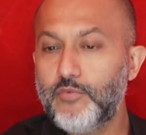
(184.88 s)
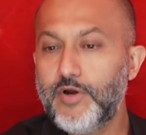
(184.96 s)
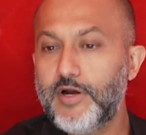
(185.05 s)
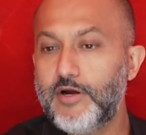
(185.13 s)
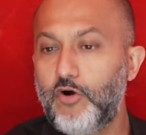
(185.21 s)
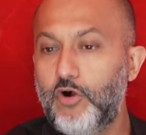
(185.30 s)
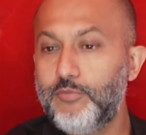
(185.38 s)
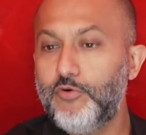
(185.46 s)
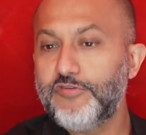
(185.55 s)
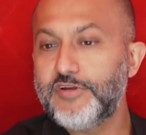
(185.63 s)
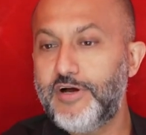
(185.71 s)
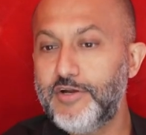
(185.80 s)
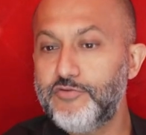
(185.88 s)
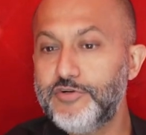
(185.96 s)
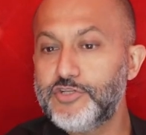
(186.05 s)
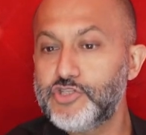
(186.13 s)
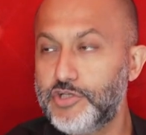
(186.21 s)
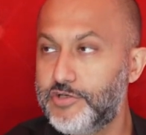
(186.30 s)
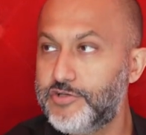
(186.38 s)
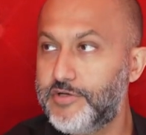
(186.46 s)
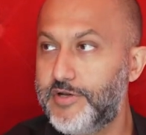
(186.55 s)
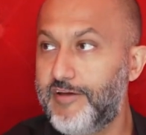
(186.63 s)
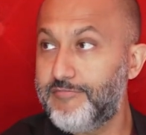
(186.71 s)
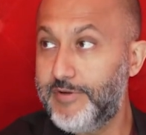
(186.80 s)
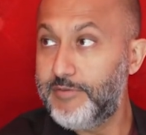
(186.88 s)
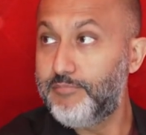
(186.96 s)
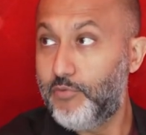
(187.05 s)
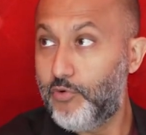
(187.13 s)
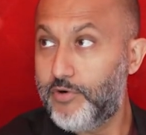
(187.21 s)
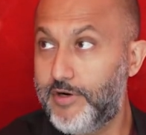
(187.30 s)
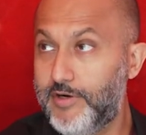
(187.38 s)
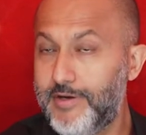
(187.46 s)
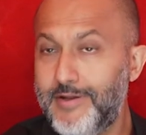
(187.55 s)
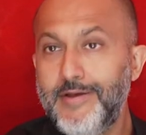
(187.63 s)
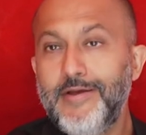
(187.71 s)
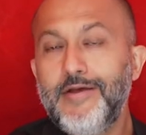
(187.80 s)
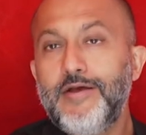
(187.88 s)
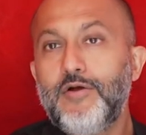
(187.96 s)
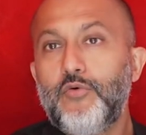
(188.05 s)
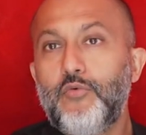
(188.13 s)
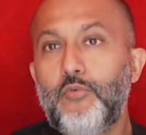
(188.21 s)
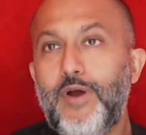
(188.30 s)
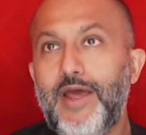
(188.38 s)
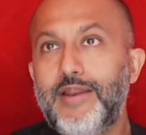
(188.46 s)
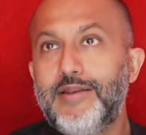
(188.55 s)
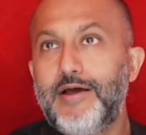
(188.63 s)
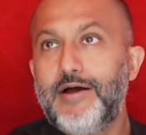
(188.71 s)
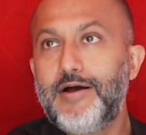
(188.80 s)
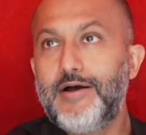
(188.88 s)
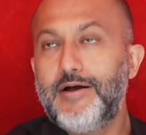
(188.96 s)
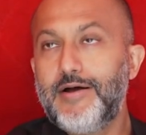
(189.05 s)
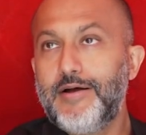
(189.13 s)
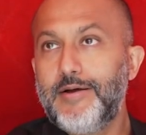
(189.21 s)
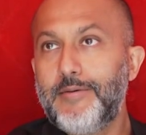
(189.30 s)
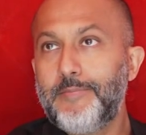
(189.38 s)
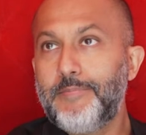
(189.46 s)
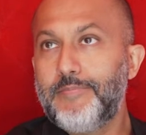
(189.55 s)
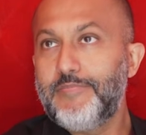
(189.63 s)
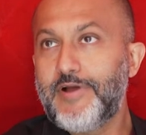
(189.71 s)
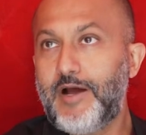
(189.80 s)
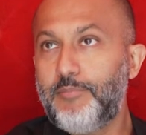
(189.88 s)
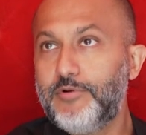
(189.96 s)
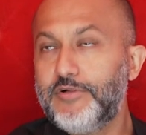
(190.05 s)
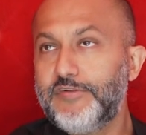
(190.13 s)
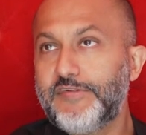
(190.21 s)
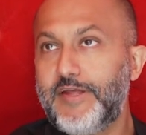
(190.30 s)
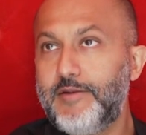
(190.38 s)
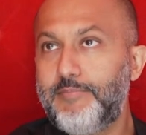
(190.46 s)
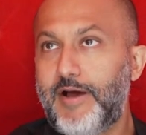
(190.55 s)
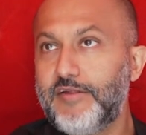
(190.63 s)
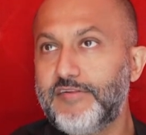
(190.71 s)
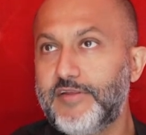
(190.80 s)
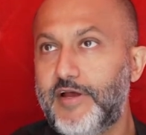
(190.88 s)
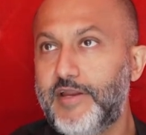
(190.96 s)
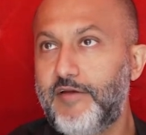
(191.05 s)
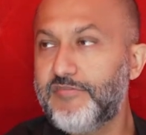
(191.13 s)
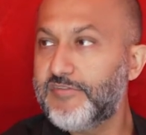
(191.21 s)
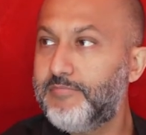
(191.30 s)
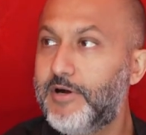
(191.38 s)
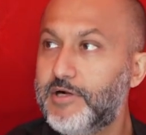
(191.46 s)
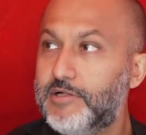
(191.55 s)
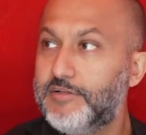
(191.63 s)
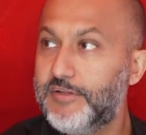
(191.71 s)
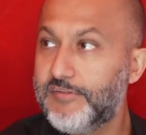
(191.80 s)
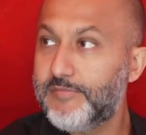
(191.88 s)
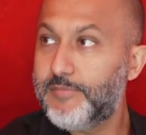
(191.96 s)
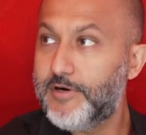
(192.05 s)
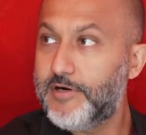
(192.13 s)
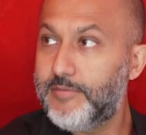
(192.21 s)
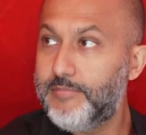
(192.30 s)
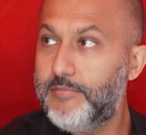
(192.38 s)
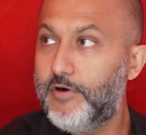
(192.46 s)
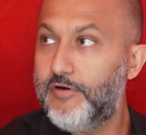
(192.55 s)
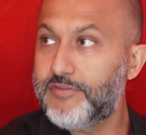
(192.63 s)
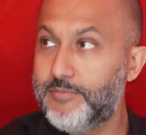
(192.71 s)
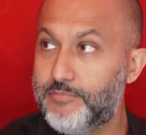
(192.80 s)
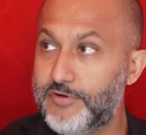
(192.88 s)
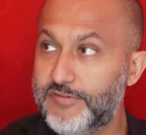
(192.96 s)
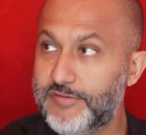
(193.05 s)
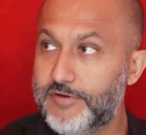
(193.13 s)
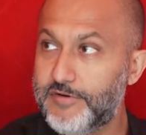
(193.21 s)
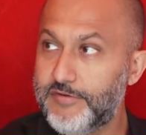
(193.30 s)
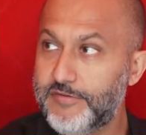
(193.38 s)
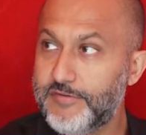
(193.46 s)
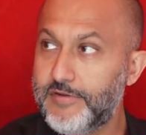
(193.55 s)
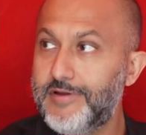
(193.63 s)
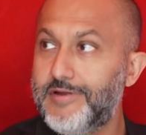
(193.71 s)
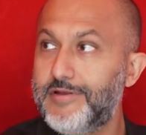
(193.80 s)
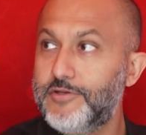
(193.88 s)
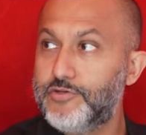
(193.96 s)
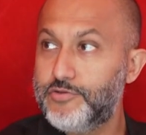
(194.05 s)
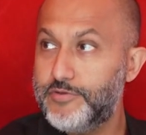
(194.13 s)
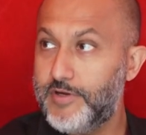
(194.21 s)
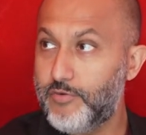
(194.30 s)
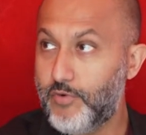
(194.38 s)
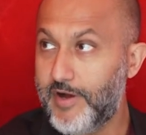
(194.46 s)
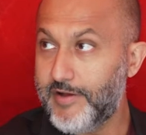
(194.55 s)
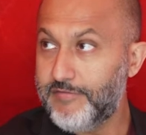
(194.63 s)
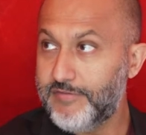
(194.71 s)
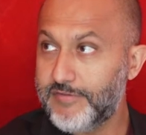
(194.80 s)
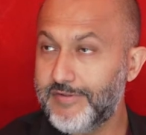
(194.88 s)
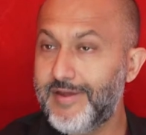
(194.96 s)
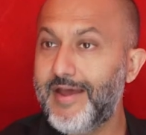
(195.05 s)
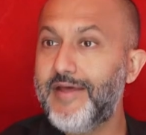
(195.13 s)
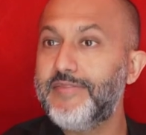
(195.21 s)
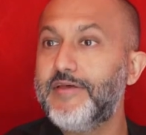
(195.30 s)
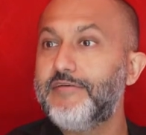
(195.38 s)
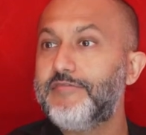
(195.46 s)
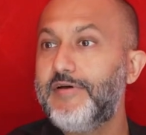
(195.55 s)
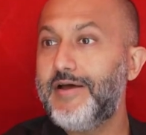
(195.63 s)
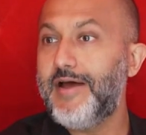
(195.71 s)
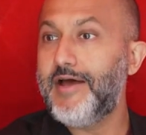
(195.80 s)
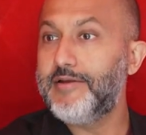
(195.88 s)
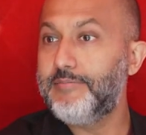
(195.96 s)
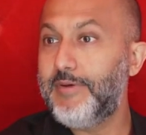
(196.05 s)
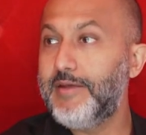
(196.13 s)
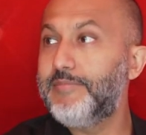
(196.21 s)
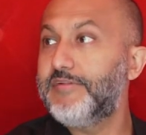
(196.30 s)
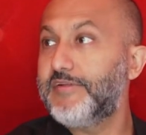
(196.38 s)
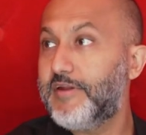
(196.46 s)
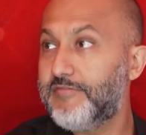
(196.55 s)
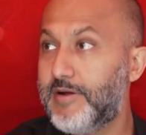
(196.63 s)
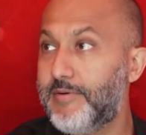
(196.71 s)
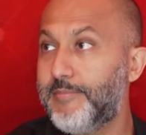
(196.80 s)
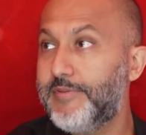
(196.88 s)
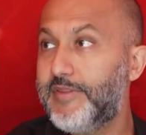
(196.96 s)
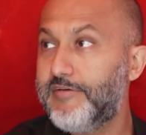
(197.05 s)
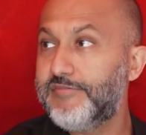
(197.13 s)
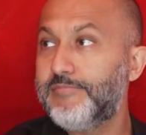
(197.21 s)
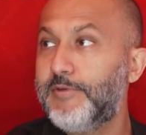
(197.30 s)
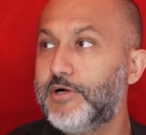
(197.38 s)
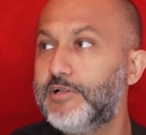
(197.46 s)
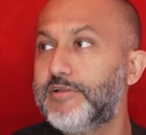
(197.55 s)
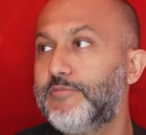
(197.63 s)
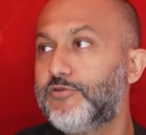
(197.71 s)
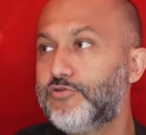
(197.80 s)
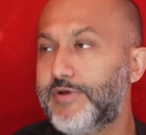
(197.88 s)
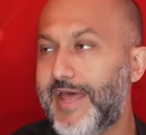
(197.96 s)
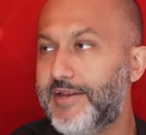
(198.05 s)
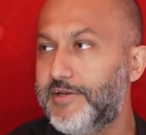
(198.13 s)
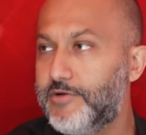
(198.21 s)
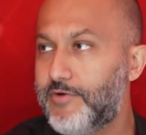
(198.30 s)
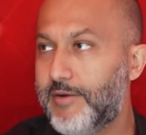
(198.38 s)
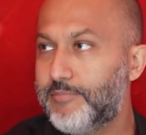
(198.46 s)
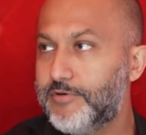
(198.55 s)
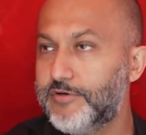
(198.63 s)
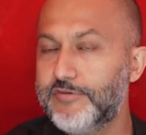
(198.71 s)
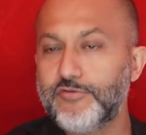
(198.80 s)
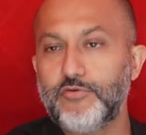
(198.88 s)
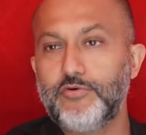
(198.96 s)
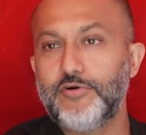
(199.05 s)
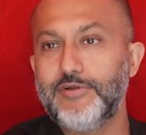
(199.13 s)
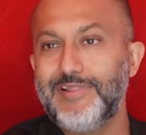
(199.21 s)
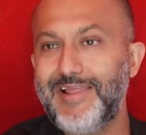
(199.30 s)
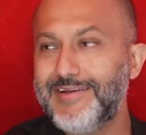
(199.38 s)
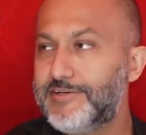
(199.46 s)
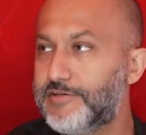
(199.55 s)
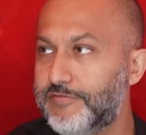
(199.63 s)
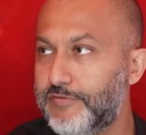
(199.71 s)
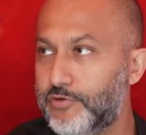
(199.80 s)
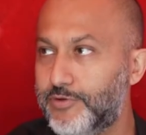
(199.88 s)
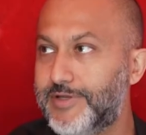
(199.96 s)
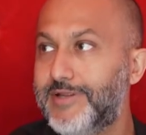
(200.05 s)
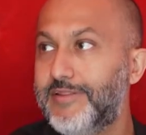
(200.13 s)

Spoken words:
where almost 100 children have been born when couples in Palestine have smuggled the sperm of the prisoners to their wives, and they've had babies that have come up, and they've smuggled them through candy wrappers or lighter fluid